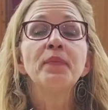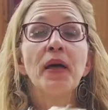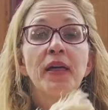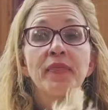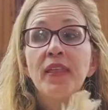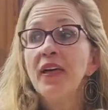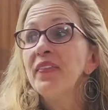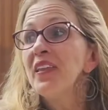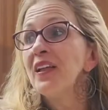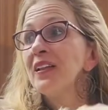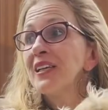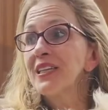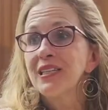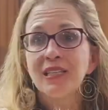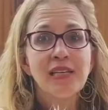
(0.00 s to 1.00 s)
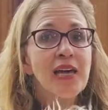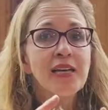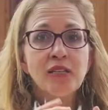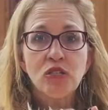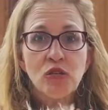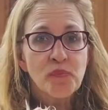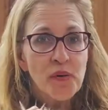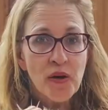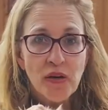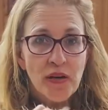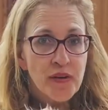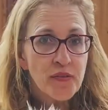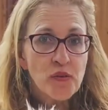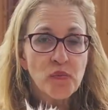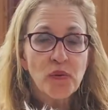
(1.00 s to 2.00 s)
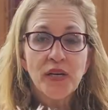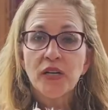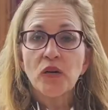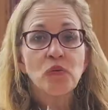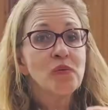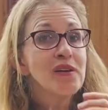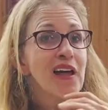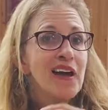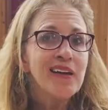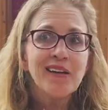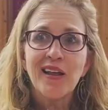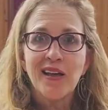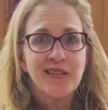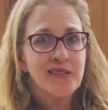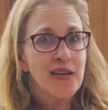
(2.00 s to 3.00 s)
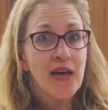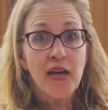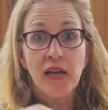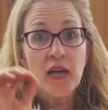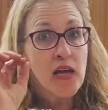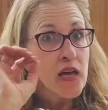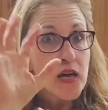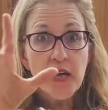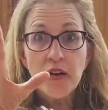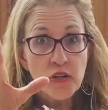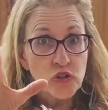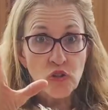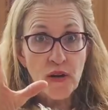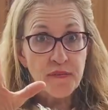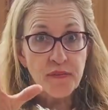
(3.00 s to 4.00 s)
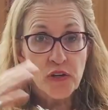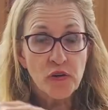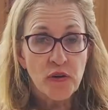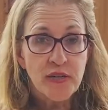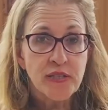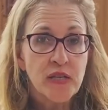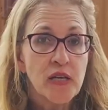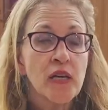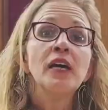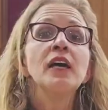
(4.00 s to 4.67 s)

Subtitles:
and then they'll excite to barking at the window night and day. It'll drive you crazy.